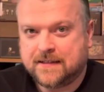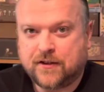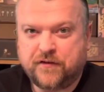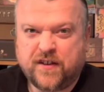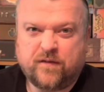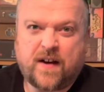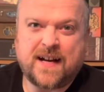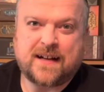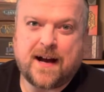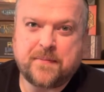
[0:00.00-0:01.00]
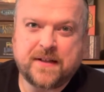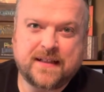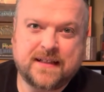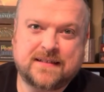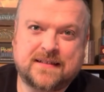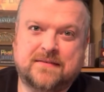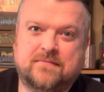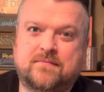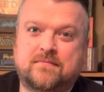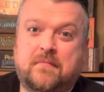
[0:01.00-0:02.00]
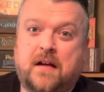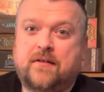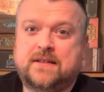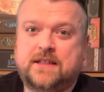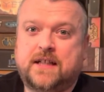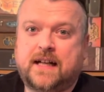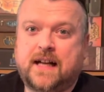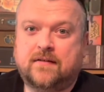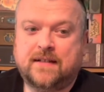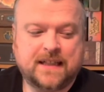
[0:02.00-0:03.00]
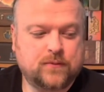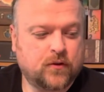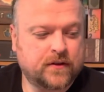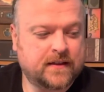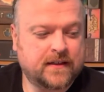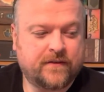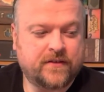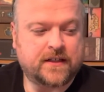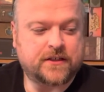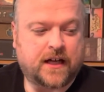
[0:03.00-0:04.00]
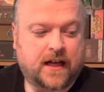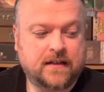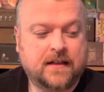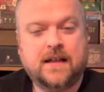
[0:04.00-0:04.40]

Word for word: So if you can find a copy of this, I would say check it out. It's worth giving it a shot.